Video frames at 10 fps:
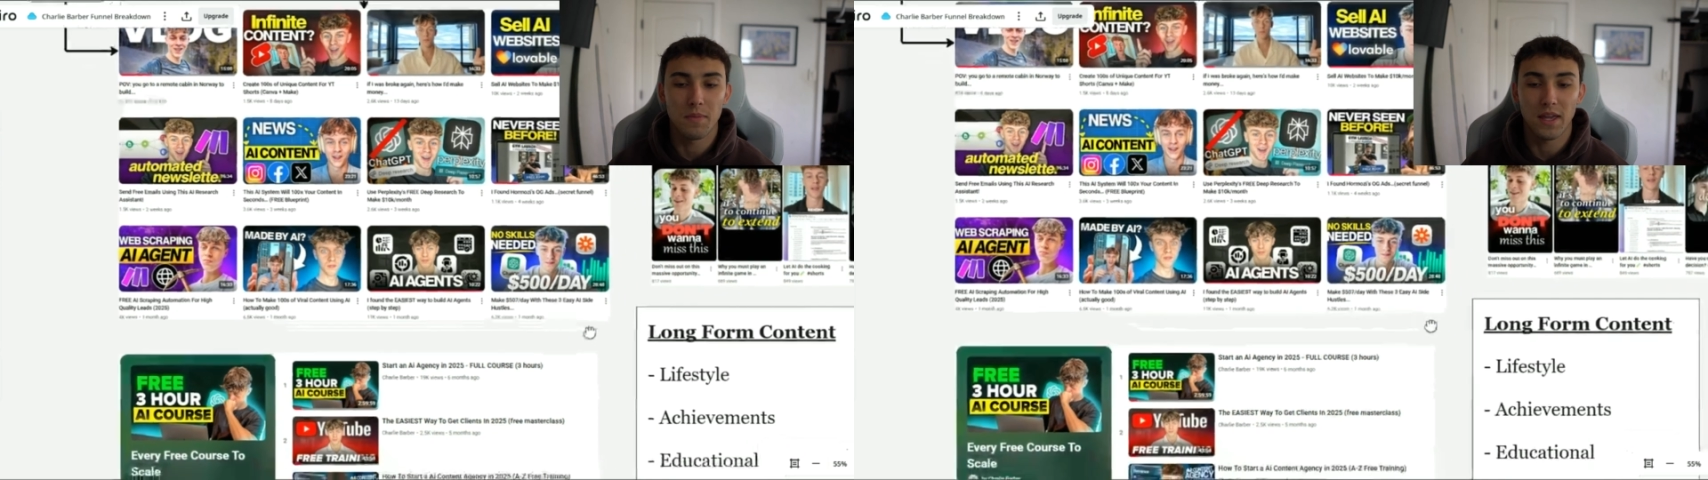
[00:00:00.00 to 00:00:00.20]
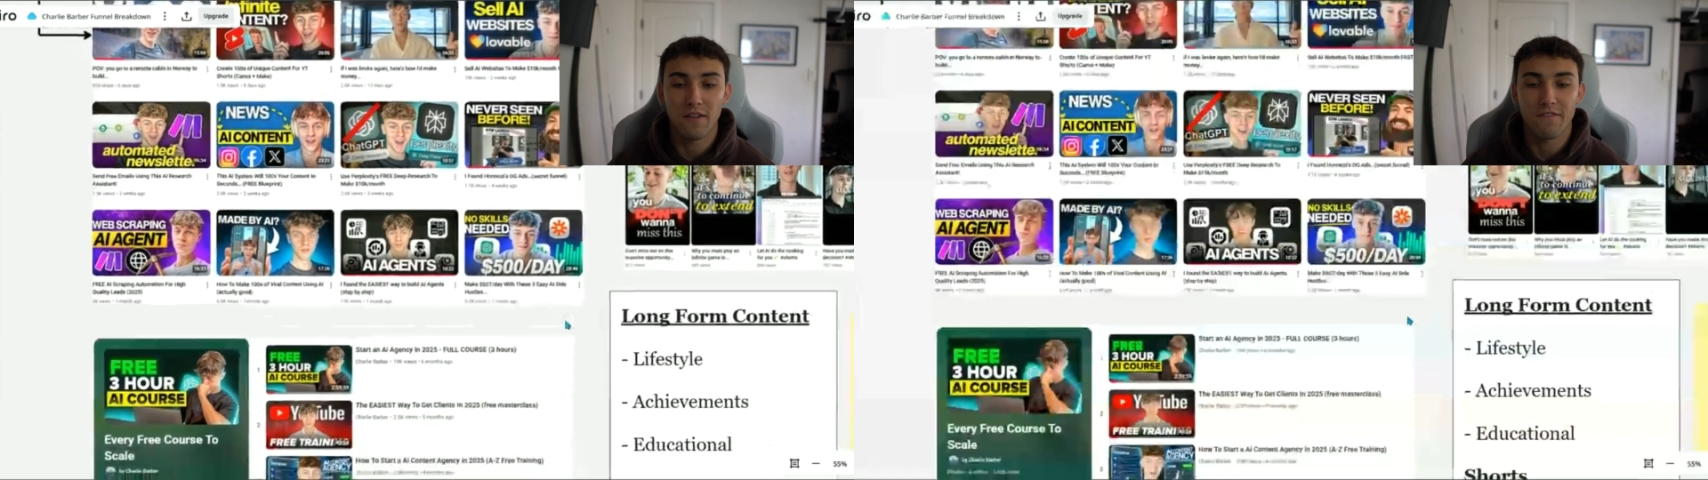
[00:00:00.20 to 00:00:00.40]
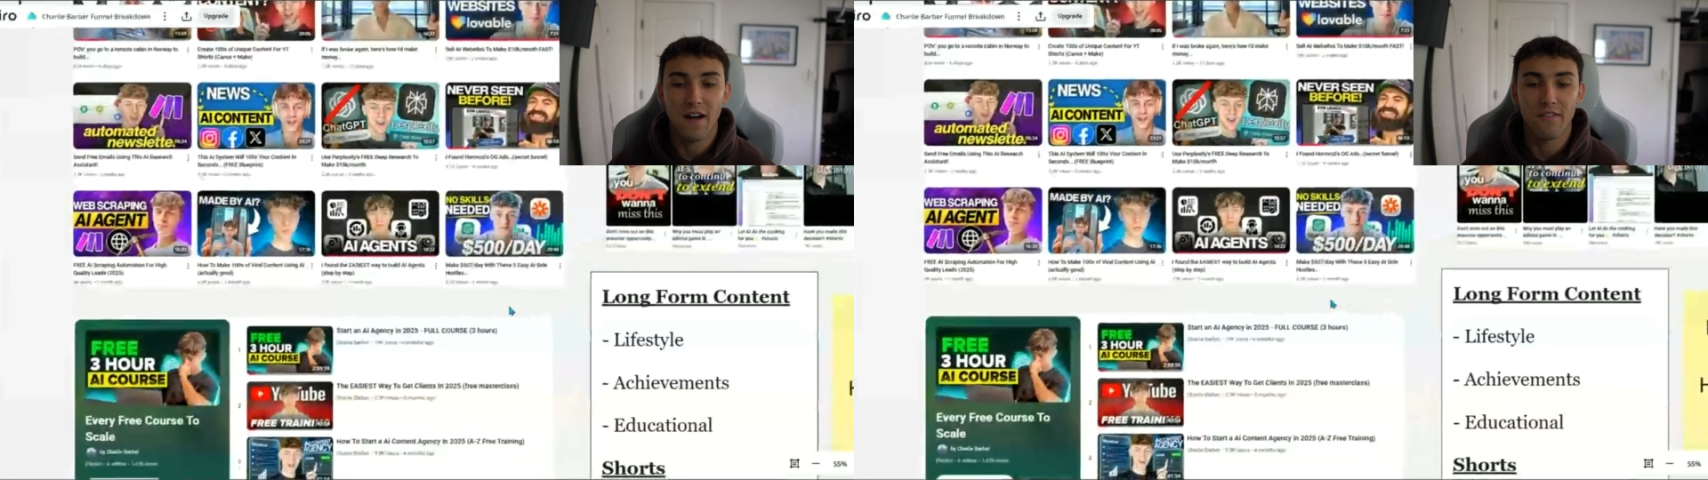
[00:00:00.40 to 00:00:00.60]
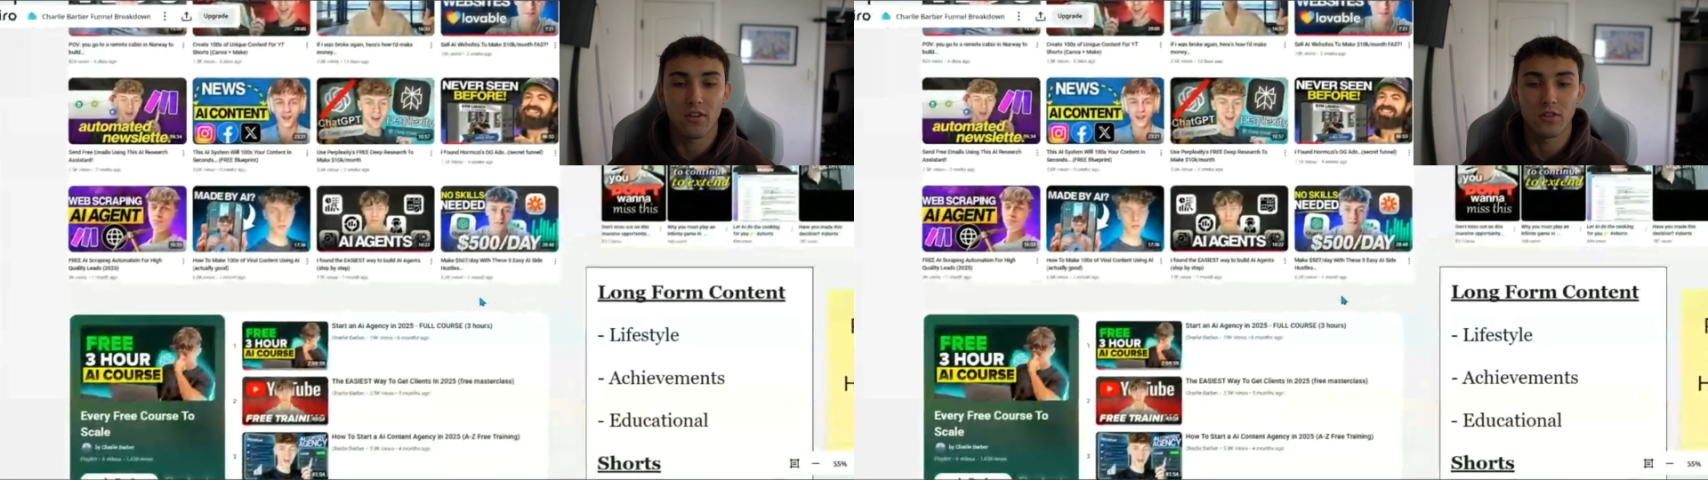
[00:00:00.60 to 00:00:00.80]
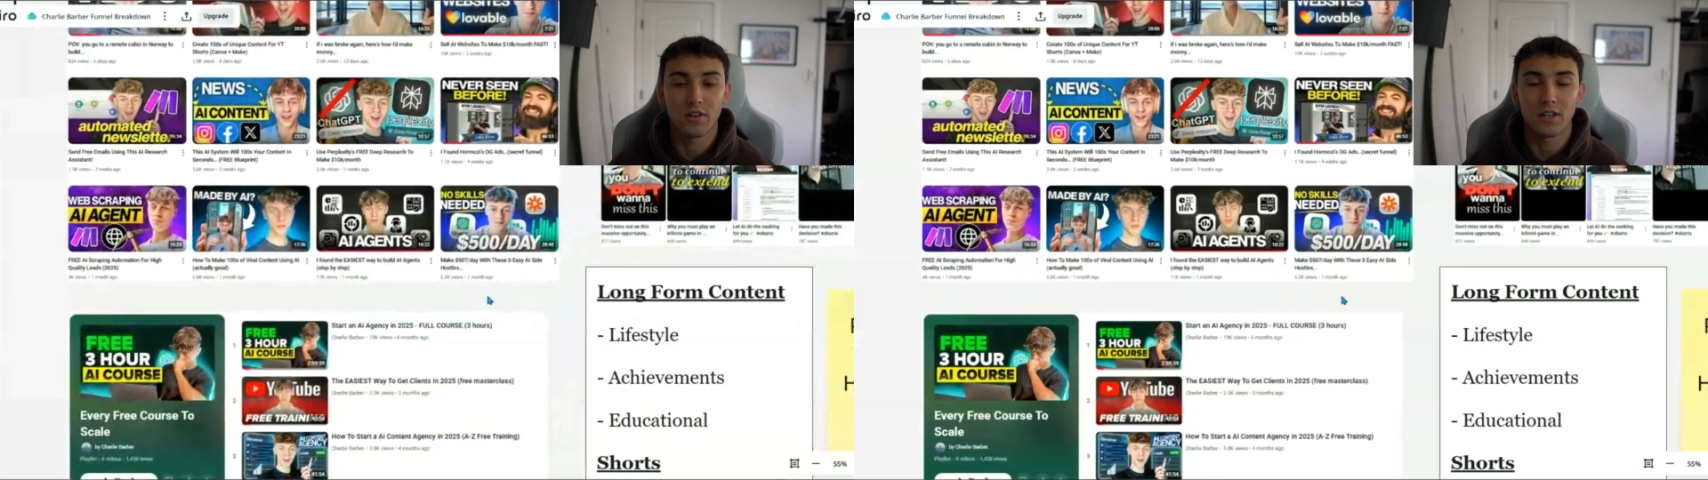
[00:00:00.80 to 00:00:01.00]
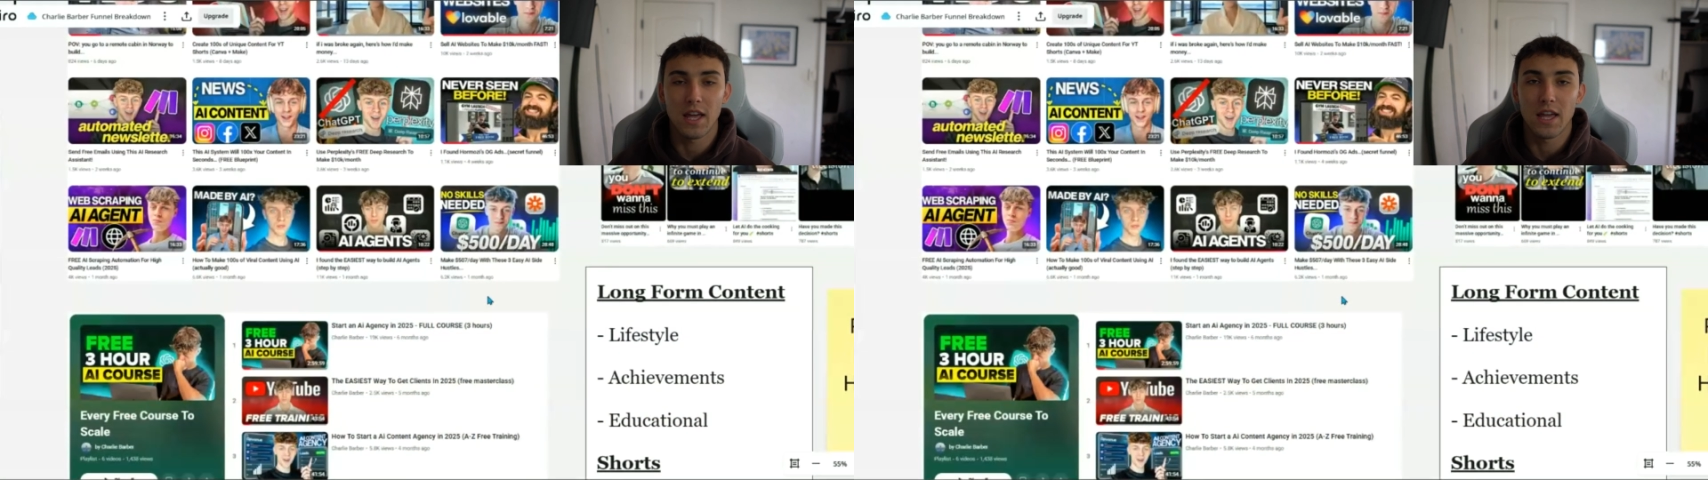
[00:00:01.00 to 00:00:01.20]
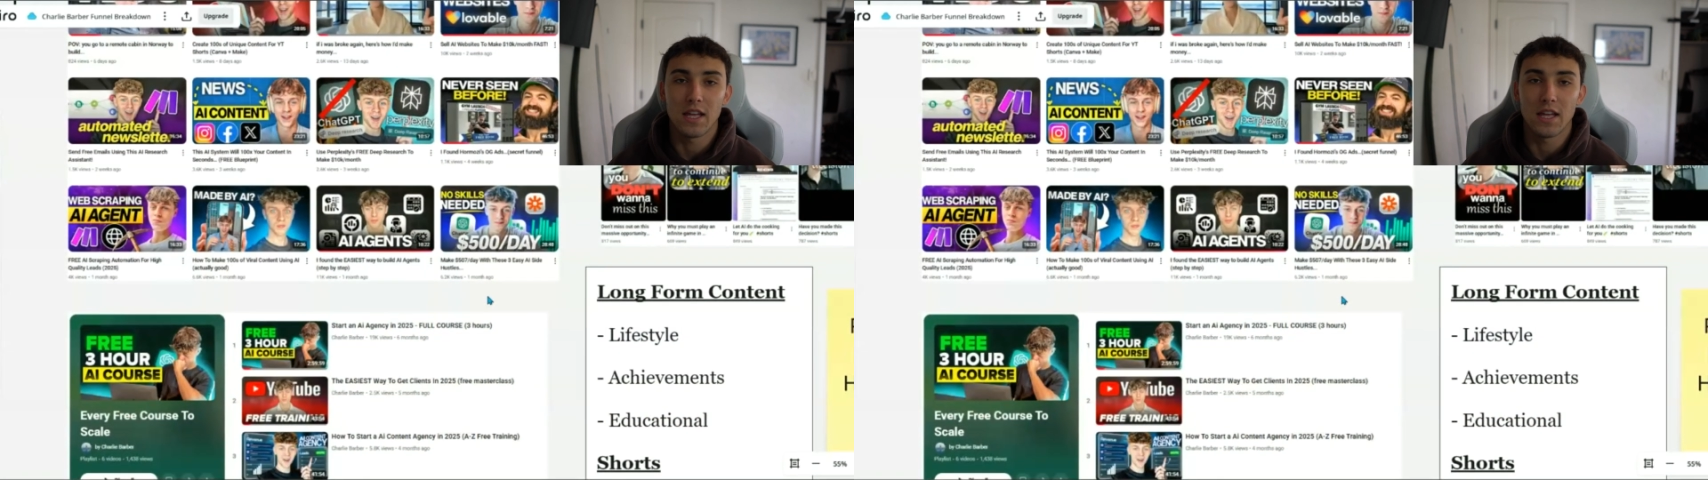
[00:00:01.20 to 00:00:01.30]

Making 500 a day,